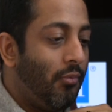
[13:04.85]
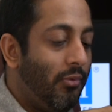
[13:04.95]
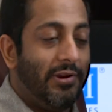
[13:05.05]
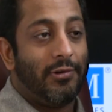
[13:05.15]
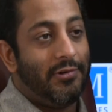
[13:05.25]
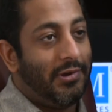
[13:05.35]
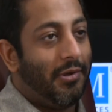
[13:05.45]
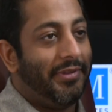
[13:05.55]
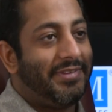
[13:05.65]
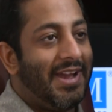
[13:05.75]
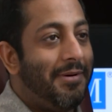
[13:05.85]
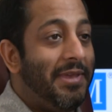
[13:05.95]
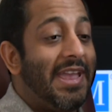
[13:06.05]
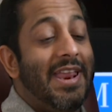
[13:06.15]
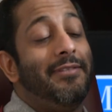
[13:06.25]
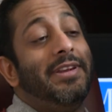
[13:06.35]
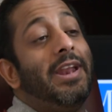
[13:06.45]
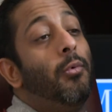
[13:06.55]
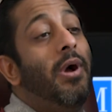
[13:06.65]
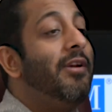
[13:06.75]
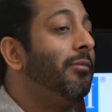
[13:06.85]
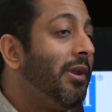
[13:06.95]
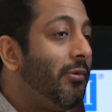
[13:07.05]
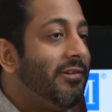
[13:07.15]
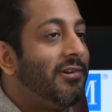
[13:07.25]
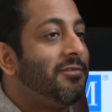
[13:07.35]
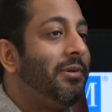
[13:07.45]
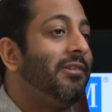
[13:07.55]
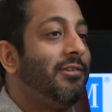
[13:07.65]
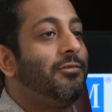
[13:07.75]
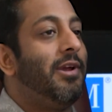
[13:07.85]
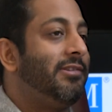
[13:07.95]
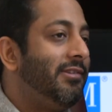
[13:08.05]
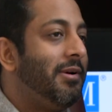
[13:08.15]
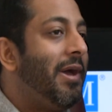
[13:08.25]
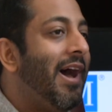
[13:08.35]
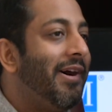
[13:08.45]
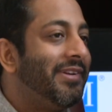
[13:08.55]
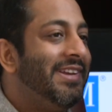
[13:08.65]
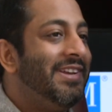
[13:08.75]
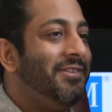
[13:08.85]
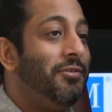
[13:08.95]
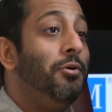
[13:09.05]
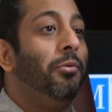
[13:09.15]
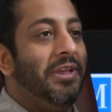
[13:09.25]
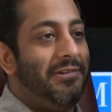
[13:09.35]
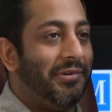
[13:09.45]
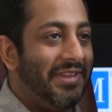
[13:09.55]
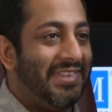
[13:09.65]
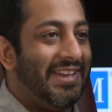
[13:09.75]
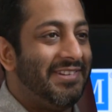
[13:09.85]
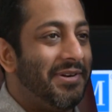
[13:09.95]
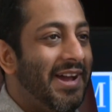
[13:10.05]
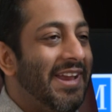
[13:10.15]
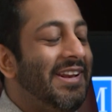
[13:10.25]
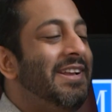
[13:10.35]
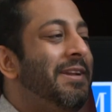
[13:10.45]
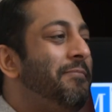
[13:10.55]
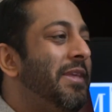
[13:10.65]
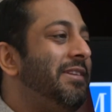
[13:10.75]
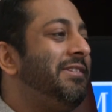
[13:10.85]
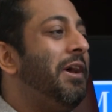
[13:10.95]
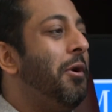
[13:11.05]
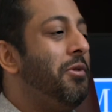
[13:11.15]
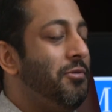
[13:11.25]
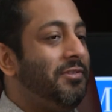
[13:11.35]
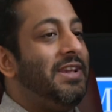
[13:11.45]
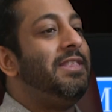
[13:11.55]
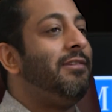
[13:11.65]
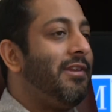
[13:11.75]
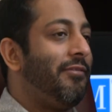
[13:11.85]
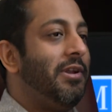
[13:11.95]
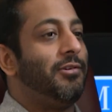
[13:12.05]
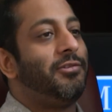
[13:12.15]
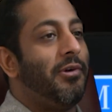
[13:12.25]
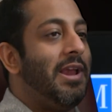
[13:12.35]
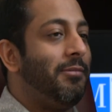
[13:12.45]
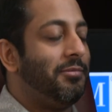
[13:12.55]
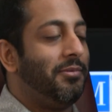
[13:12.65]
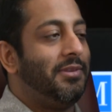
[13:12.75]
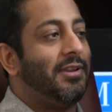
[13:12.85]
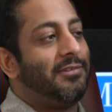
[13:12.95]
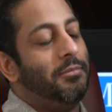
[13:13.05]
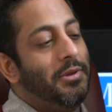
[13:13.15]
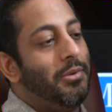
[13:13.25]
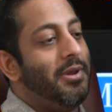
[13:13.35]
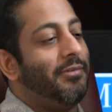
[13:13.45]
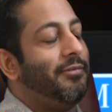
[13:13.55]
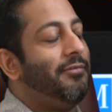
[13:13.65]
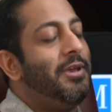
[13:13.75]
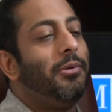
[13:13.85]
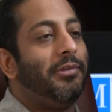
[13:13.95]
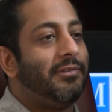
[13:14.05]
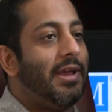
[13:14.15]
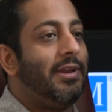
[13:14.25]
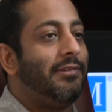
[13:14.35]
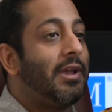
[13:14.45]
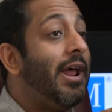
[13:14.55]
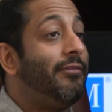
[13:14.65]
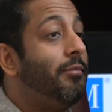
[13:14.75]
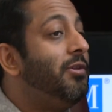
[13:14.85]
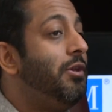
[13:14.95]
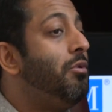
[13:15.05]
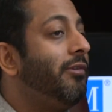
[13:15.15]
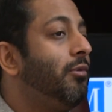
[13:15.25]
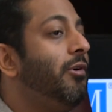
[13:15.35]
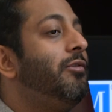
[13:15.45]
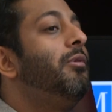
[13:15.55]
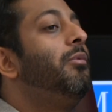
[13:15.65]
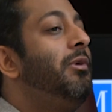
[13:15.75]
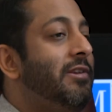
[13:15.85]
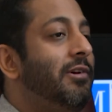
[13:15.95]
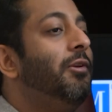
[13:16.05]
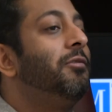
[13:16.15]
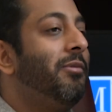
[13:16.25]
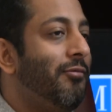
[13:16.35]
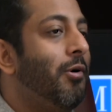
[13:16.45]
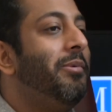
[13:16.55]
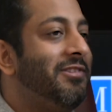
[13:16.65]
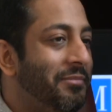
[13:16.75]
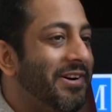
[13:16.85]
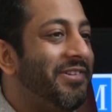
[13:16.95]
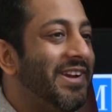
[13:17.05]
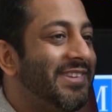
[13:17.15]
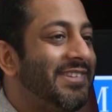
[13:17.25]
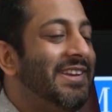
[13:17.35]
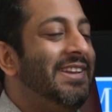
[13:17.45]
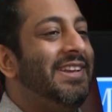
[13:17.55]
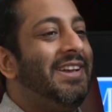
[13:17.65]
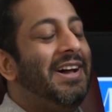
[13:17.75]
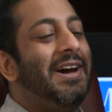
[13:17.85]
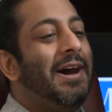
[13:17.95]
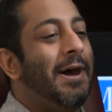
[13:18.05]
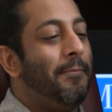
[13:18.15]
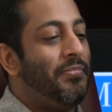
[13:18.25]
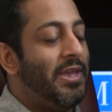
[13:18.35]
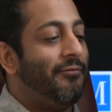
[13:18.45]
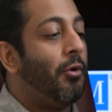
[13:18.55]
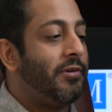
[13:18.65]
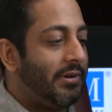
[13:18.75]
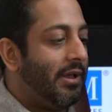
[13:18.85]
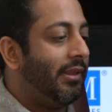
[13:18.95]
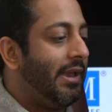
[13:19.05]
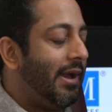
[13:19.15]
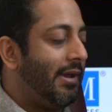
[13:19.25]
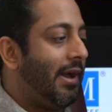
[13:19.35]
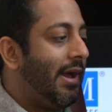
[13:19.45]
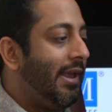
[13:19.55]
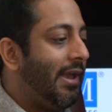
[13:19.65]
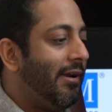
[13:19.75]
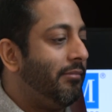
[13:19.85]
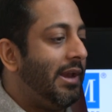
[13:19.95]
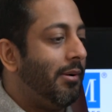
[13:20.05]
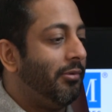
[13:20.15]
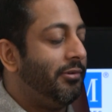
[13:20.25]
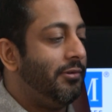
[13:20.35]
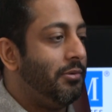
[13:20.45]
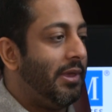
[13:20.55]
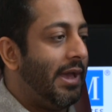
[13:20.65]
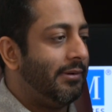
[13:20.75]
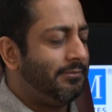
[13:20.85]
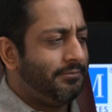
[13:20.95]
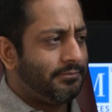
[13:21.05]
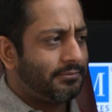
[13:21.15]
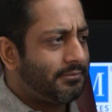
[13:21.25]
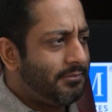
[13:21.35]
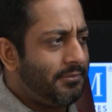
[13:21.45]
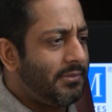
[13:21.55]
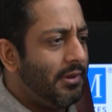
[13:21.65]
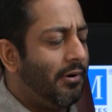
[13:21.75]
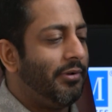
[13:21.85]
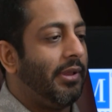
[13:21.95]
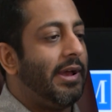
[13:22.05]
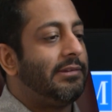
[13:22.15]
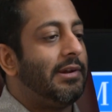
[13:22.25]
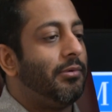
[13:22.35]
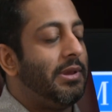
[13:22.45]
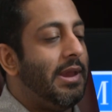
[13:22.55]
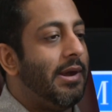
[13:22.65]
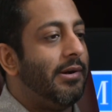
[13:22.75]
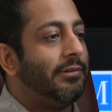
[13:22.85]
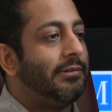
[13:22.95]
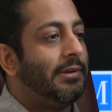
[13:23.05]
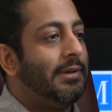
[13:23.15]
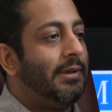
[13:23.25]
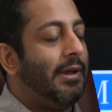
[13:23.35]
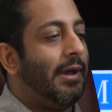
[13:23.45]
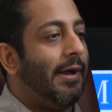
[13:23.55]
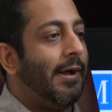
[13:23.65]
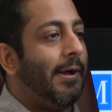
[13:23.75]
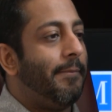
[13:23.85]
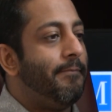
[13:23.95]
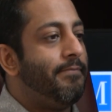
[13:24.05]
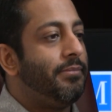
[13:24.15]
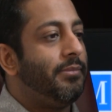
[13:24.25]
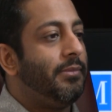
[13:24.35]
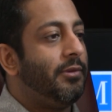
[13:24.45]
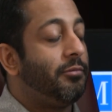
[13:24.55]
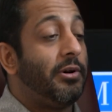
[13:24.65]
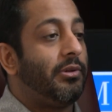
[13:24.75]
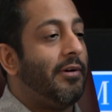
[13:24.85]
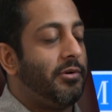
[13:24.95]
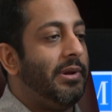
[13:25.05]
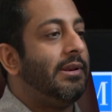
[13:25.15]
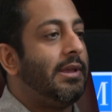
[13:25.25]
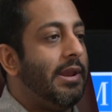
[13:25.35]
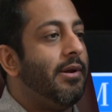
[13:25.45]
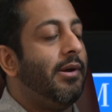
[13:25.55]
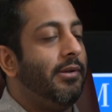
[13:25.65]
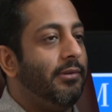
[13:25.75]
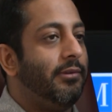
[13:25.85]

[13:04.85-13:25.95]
researching all the time. They can't even get away from their research because it stresses them out to do leisurely things, right? And so you see these different extremes, but that's the beauty of the field, is that it's kind of up to you as long as you're reaching those performance metrics. And fortunately, I have been able to do that over the last several years. Especially after being tenured,